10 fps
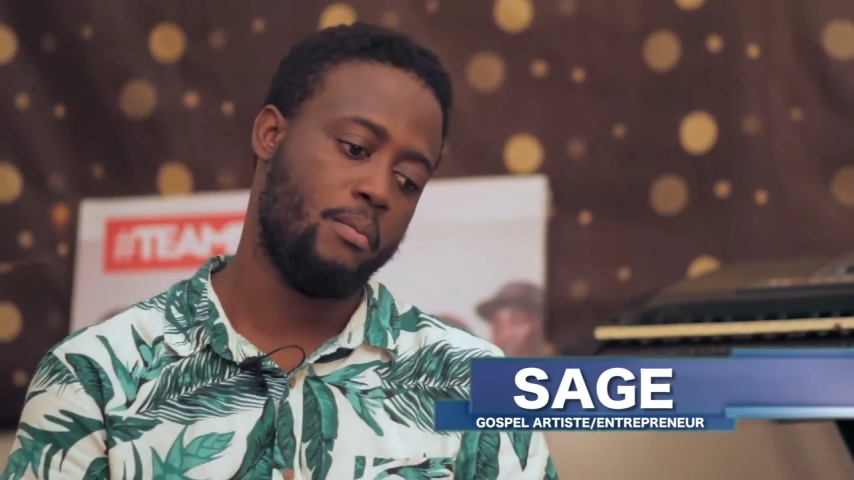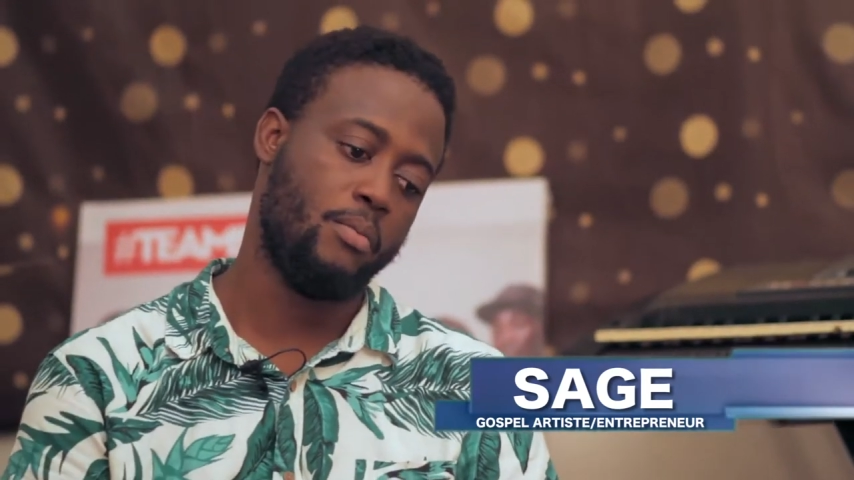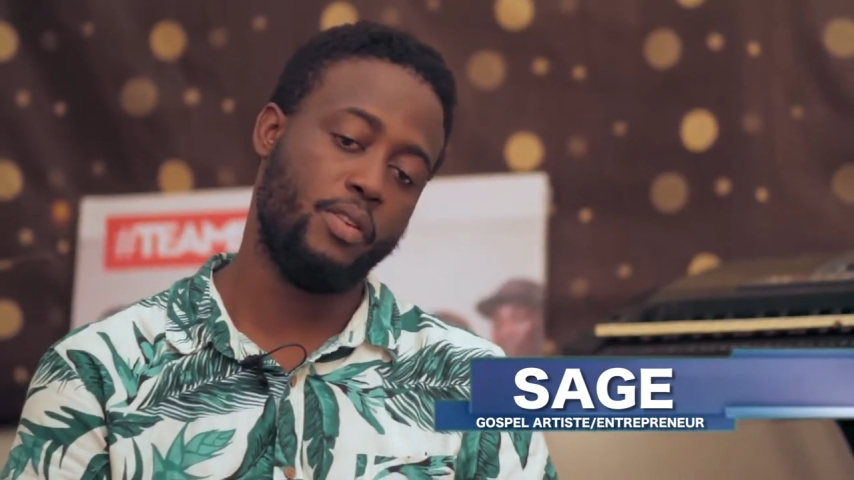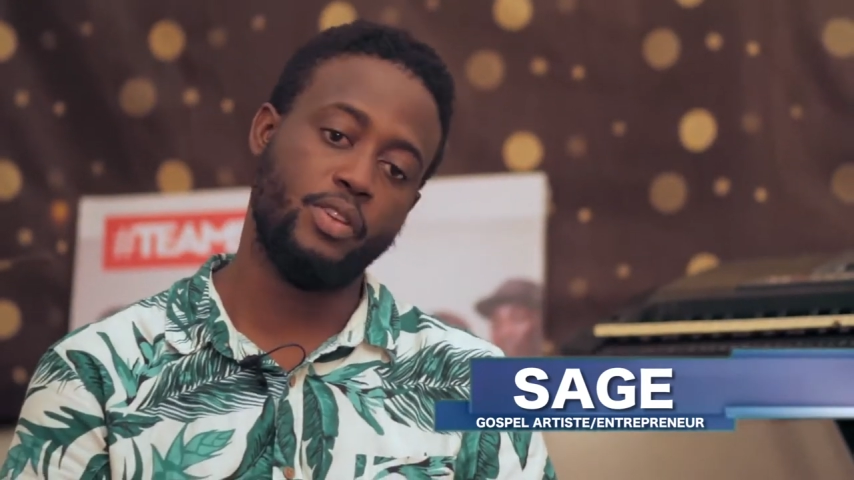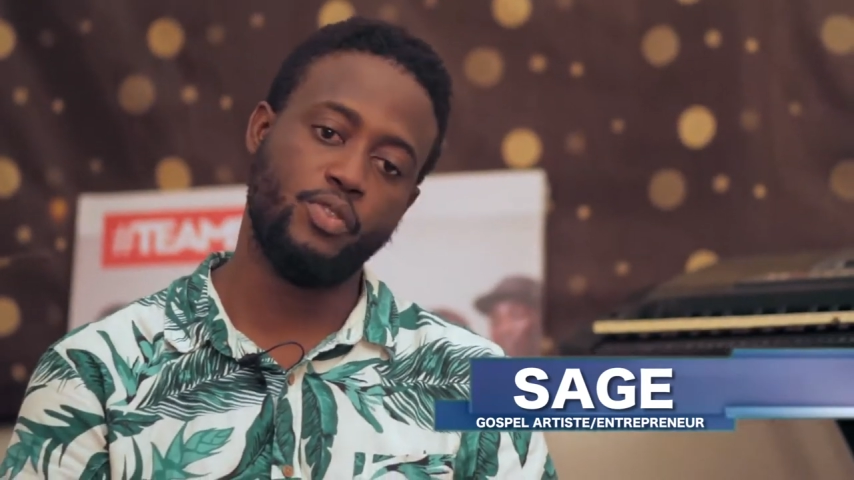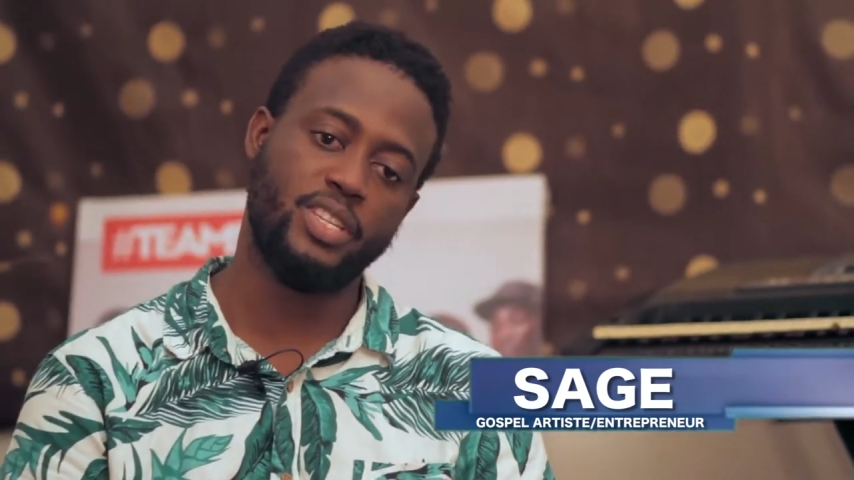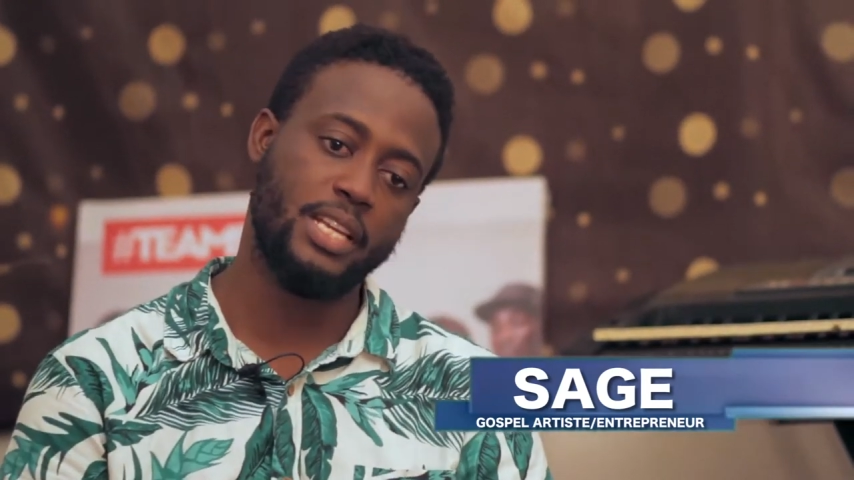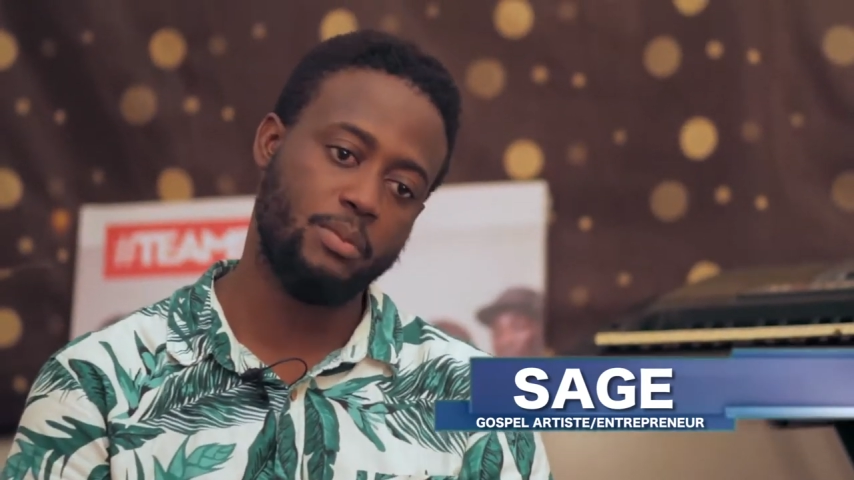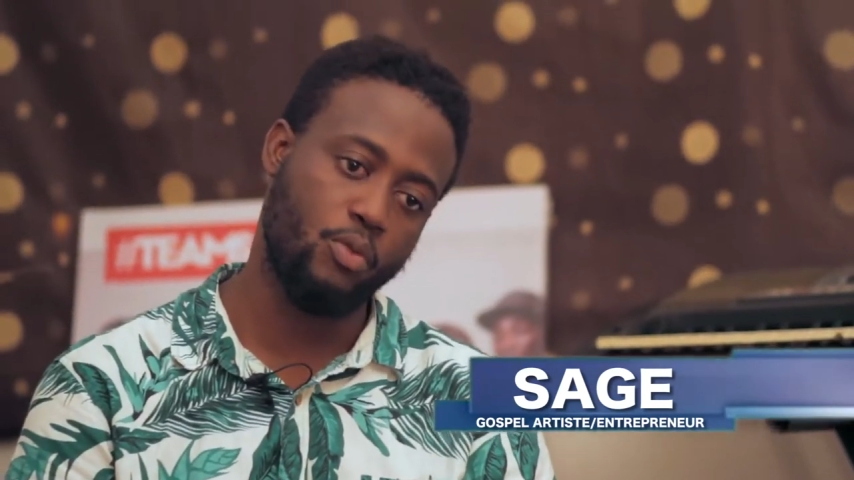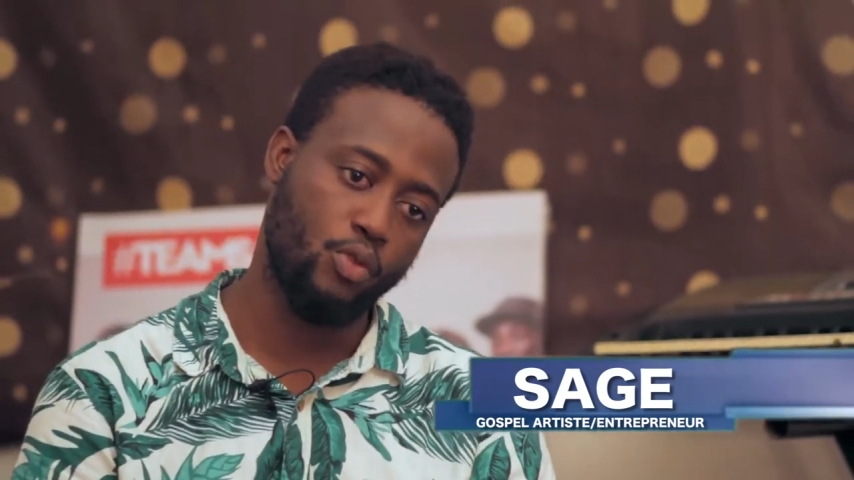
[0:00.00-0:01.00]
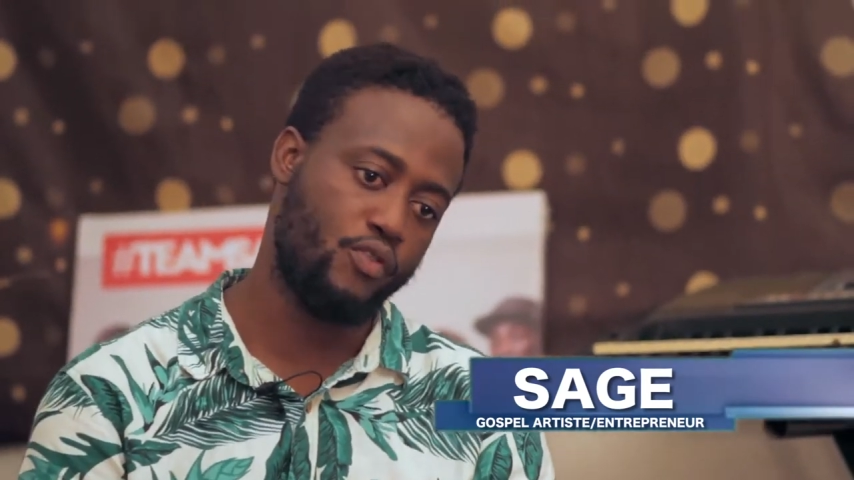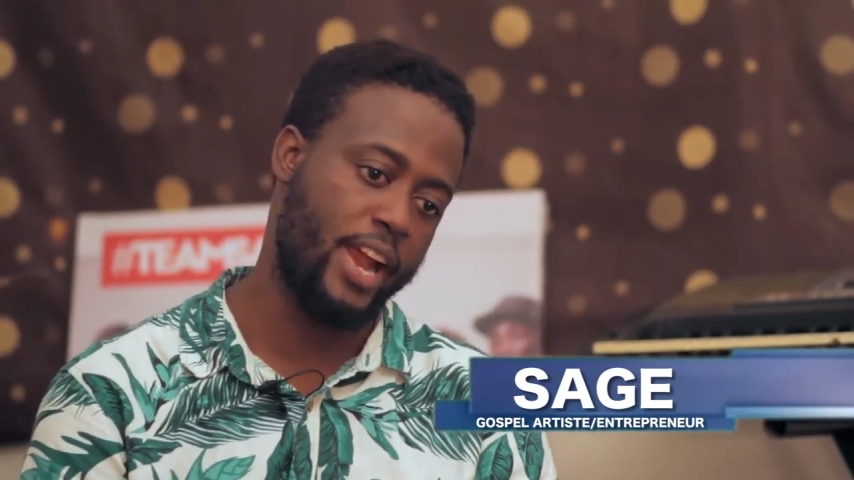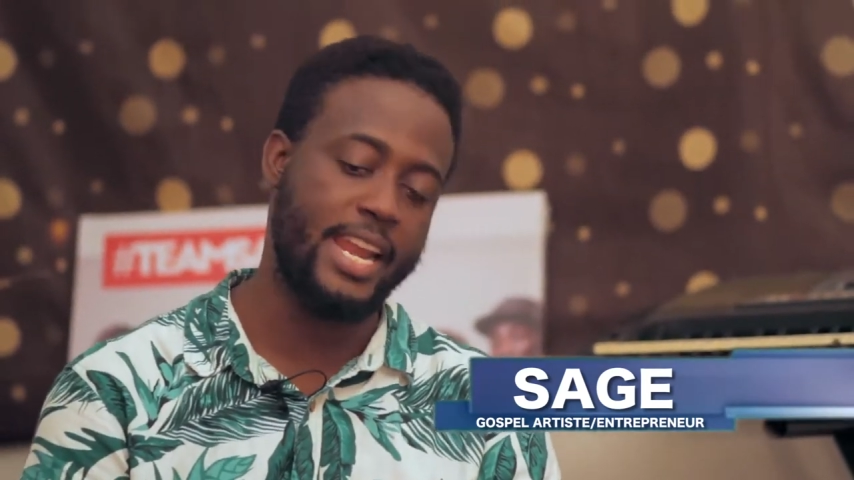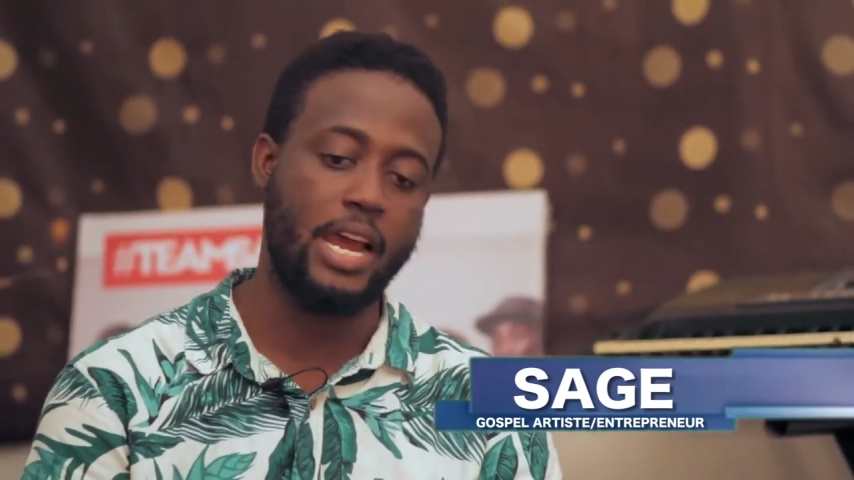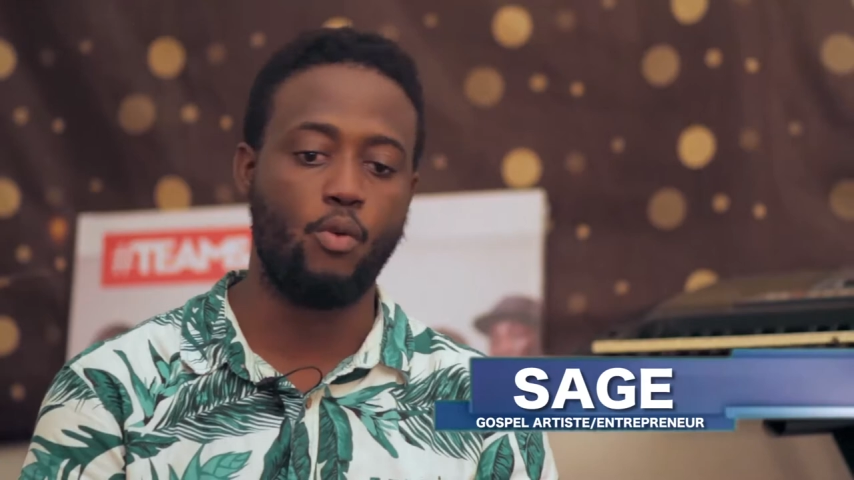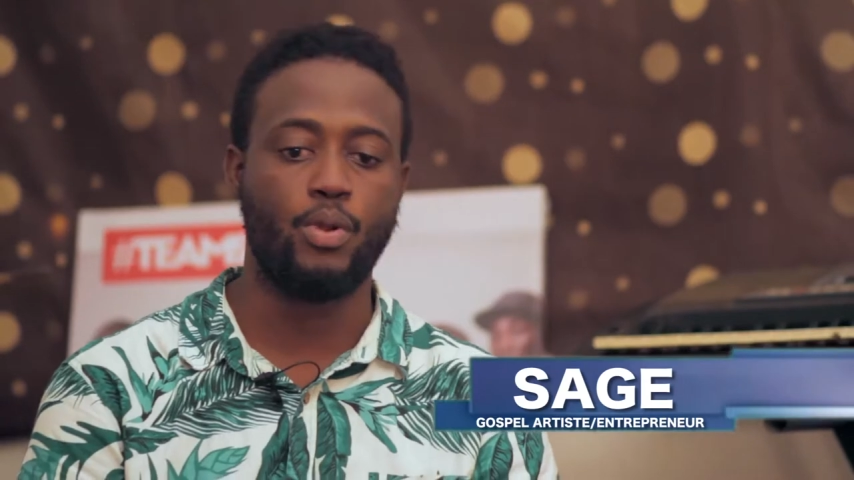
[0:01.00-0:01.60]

But on the recent mode right now,